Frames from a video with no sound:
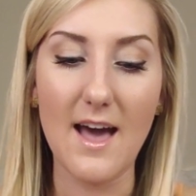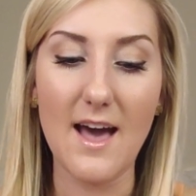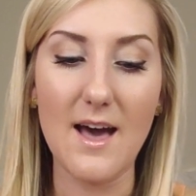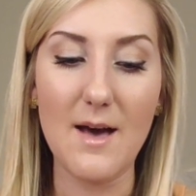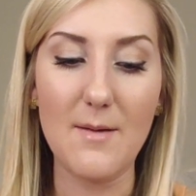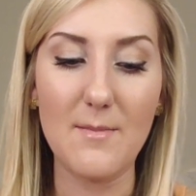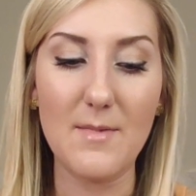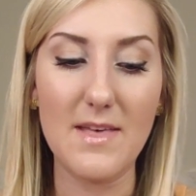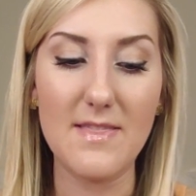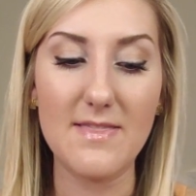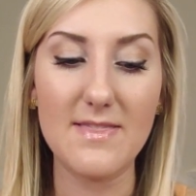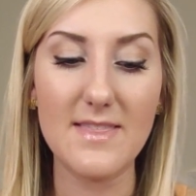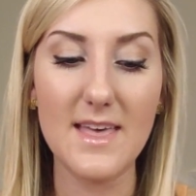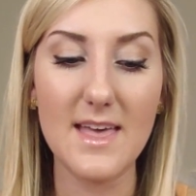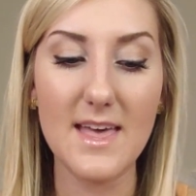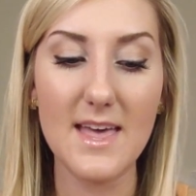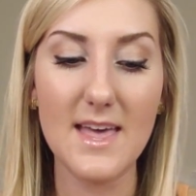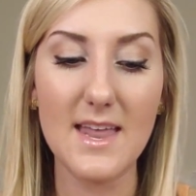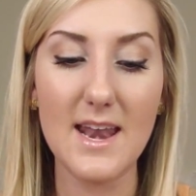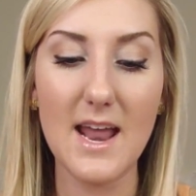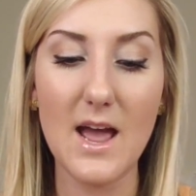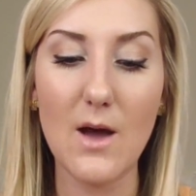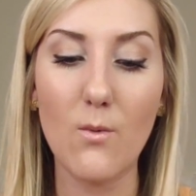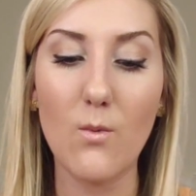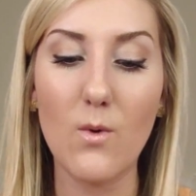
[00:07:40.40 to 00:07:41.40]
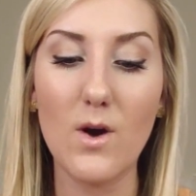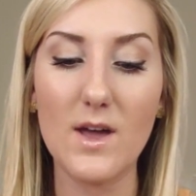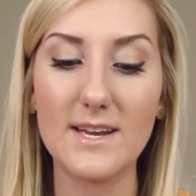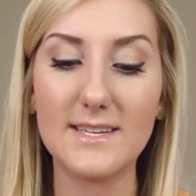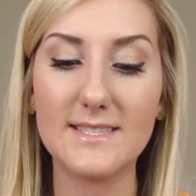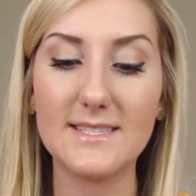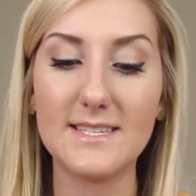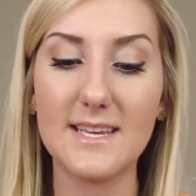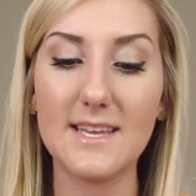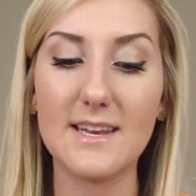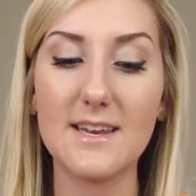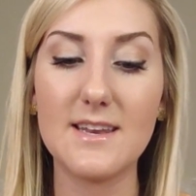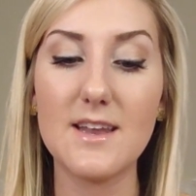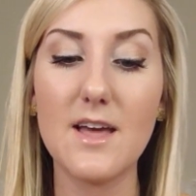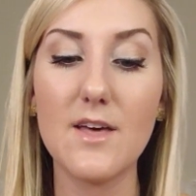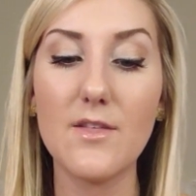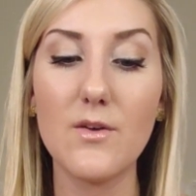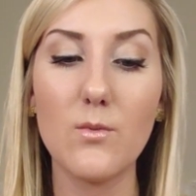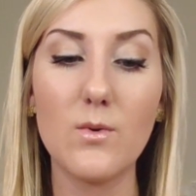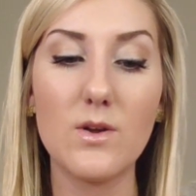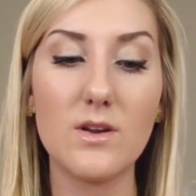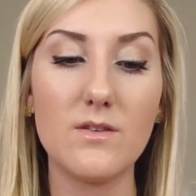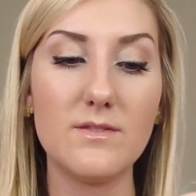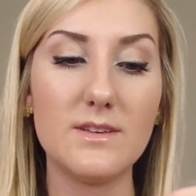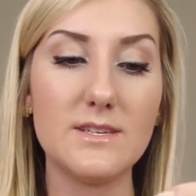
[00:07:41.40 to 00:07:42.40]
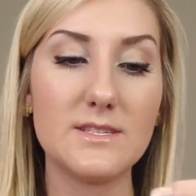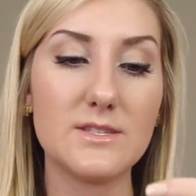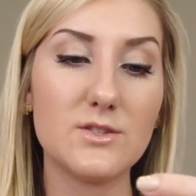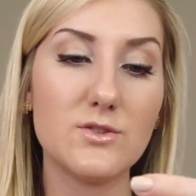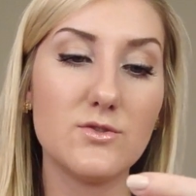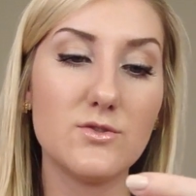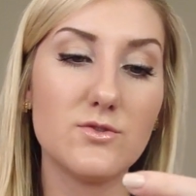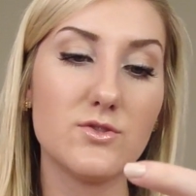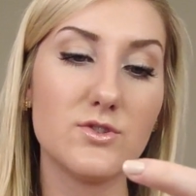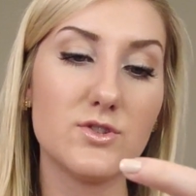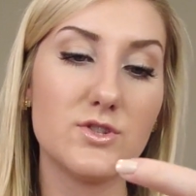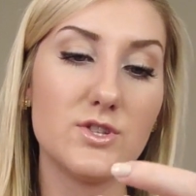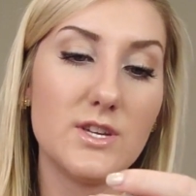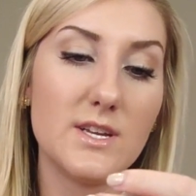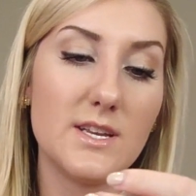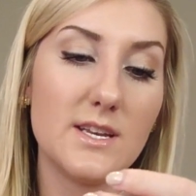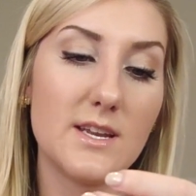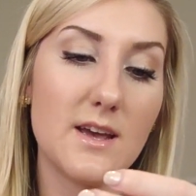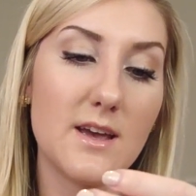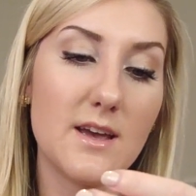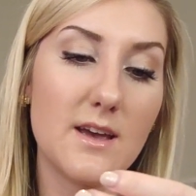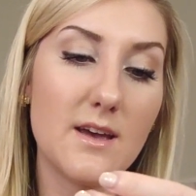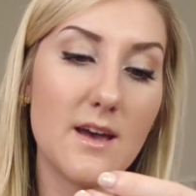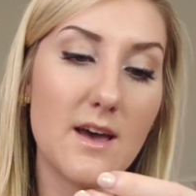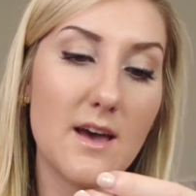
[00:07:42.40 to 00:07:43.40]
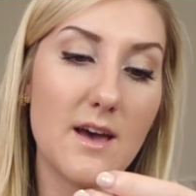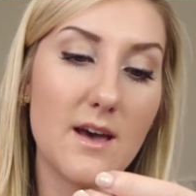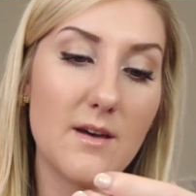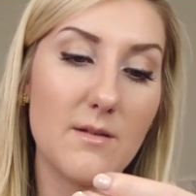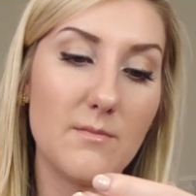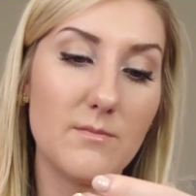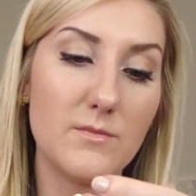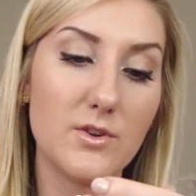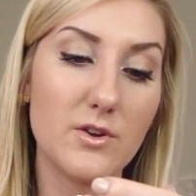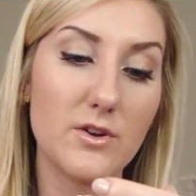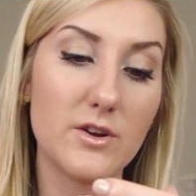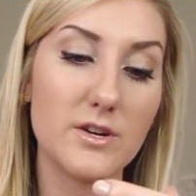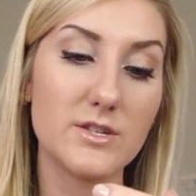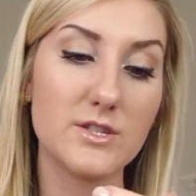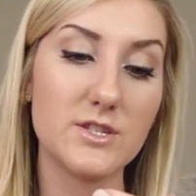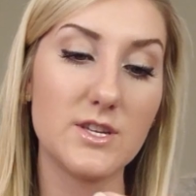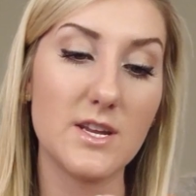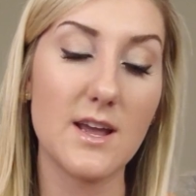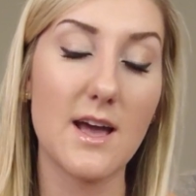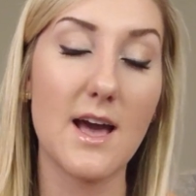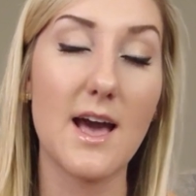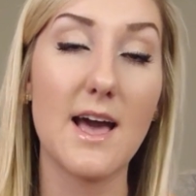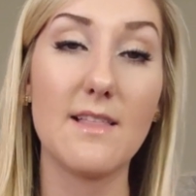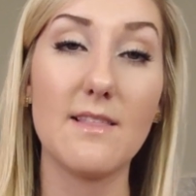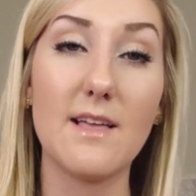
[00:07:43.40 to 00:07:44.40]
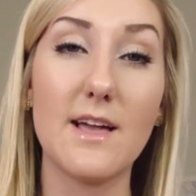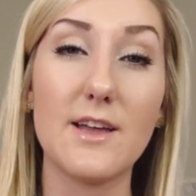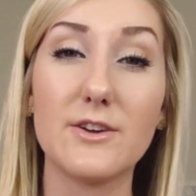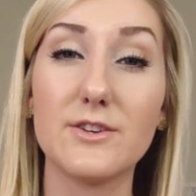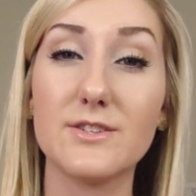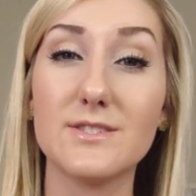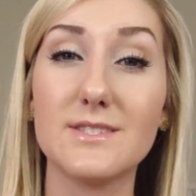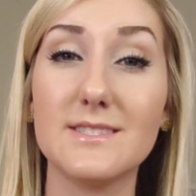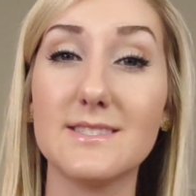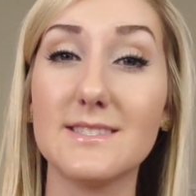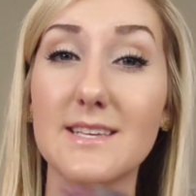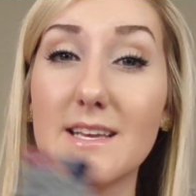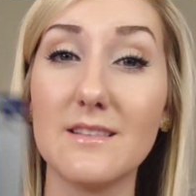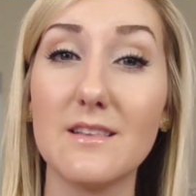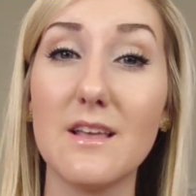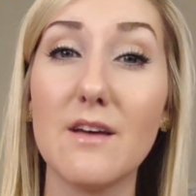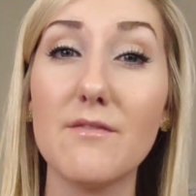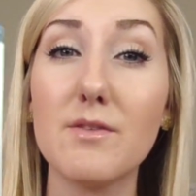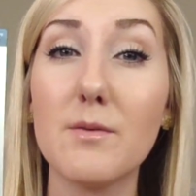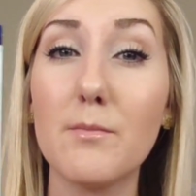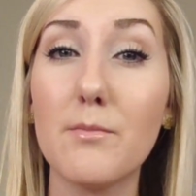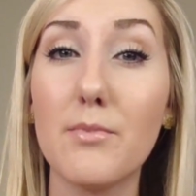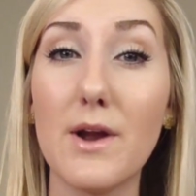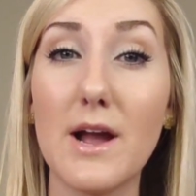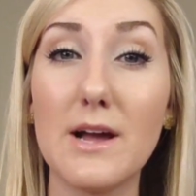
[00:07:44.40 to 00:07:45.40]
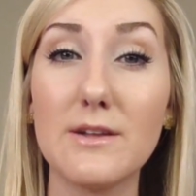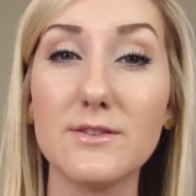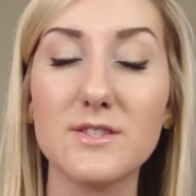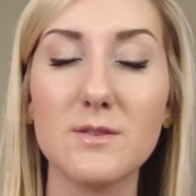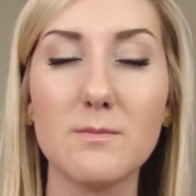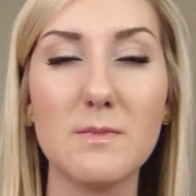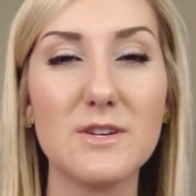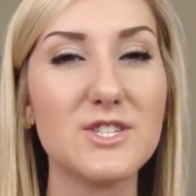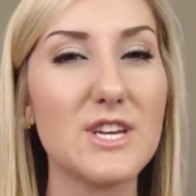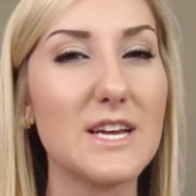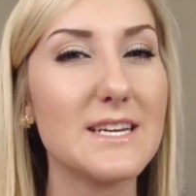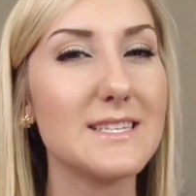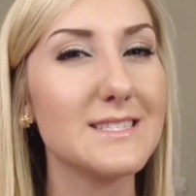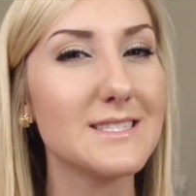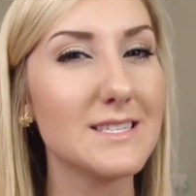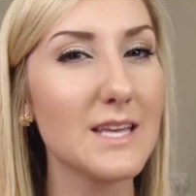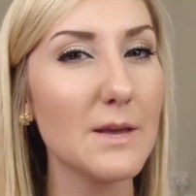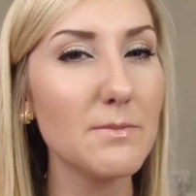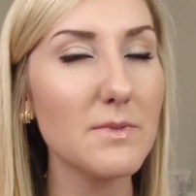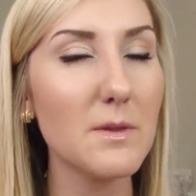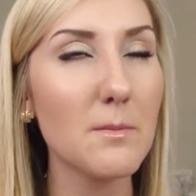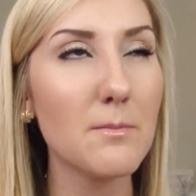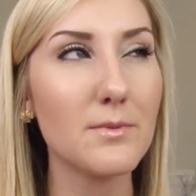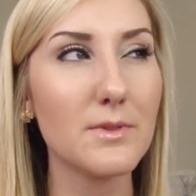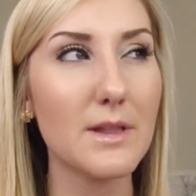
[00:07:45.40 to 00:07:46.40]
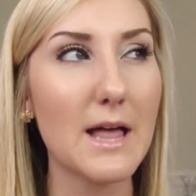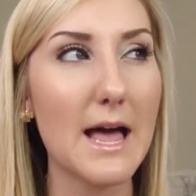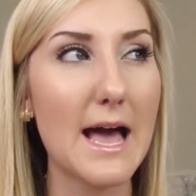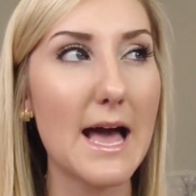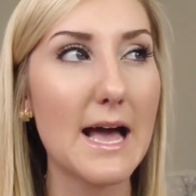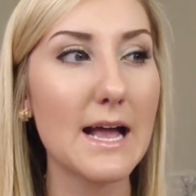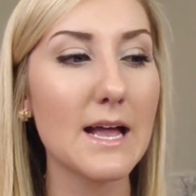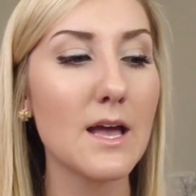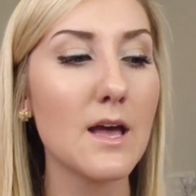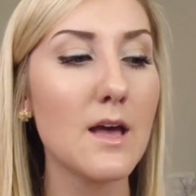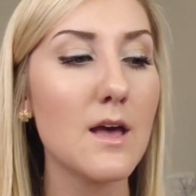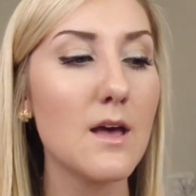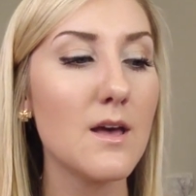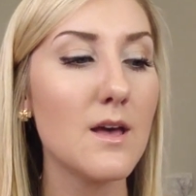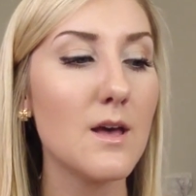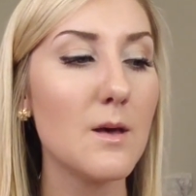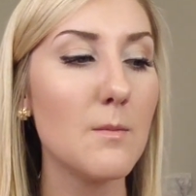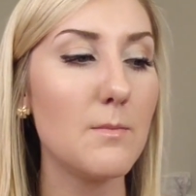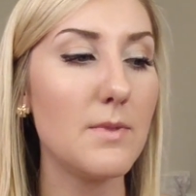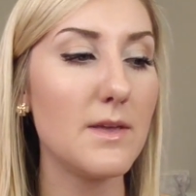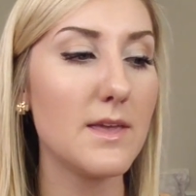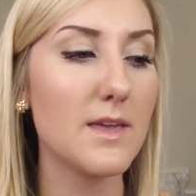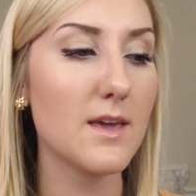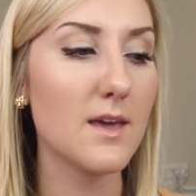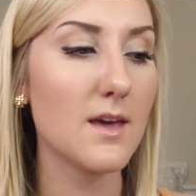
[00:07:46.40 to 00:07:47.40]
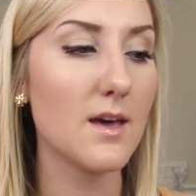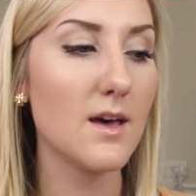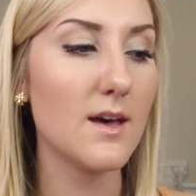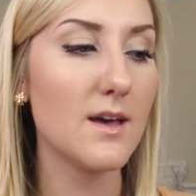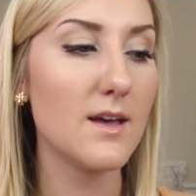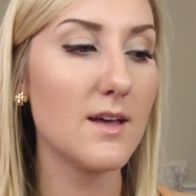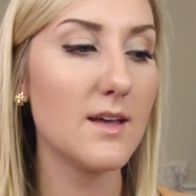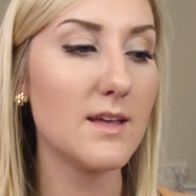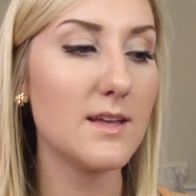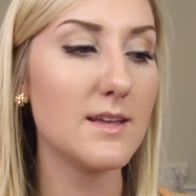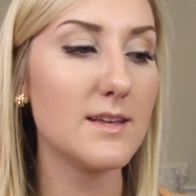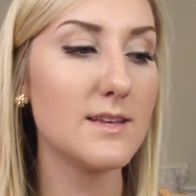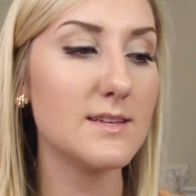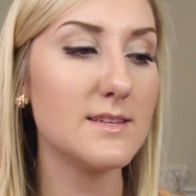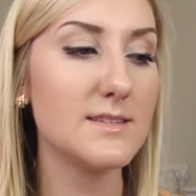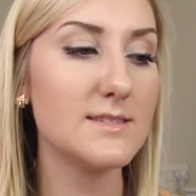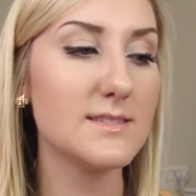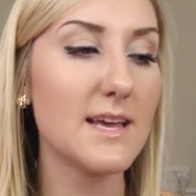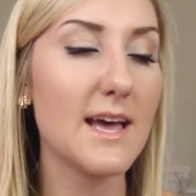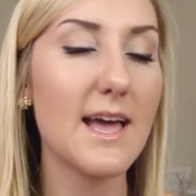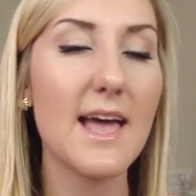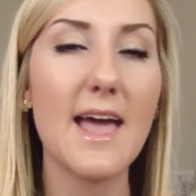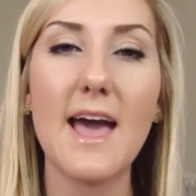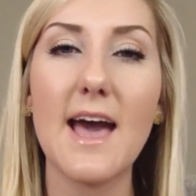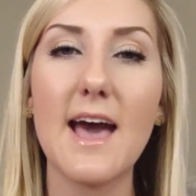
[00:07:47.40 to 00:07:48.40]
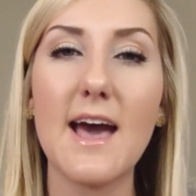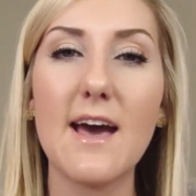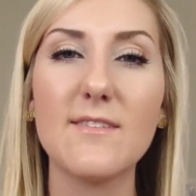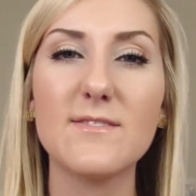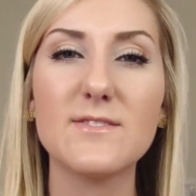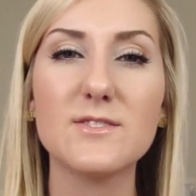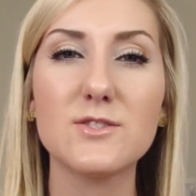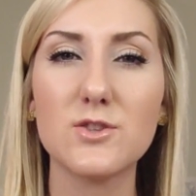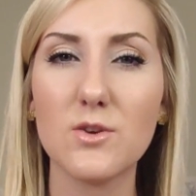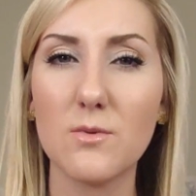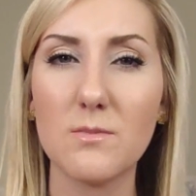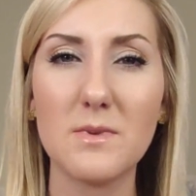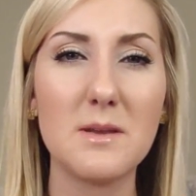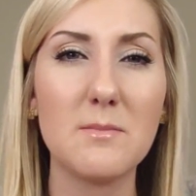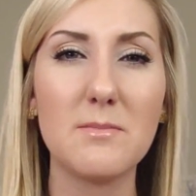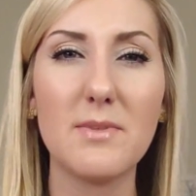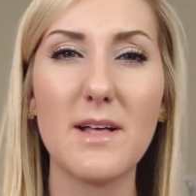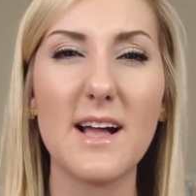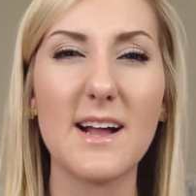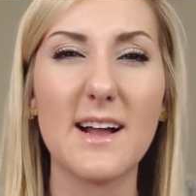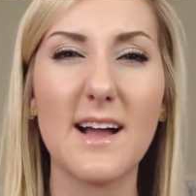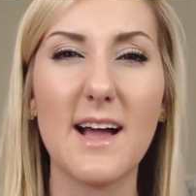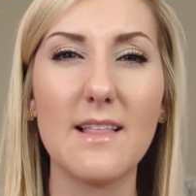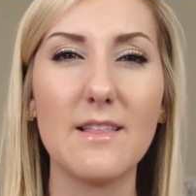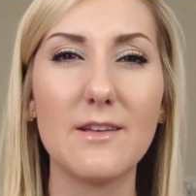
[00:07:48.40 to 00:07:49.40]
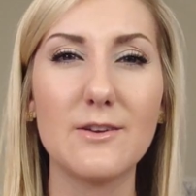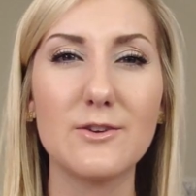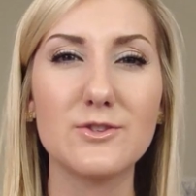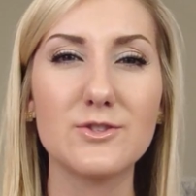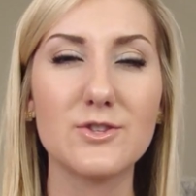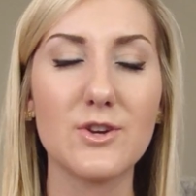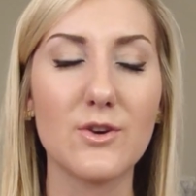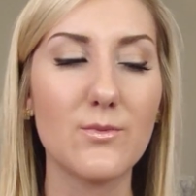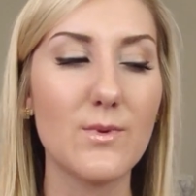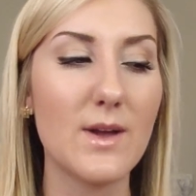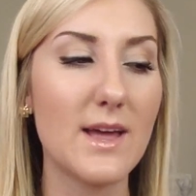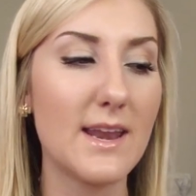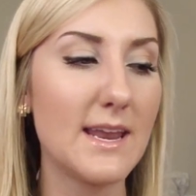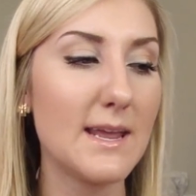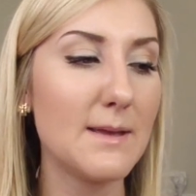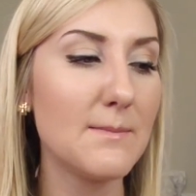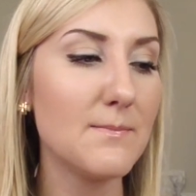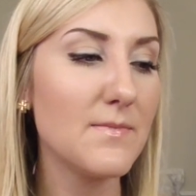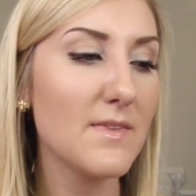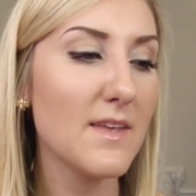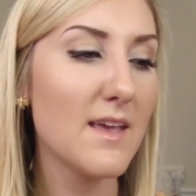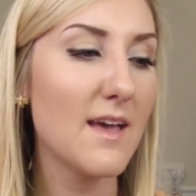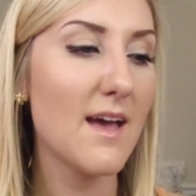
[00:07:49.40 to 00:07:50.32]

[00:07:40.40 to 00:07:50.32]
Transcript: And then I wanted to get another one of these Neutrogena Nourishing Eyeliners since I love the brown so much. I skipped the black because I have so many black eyeliners already.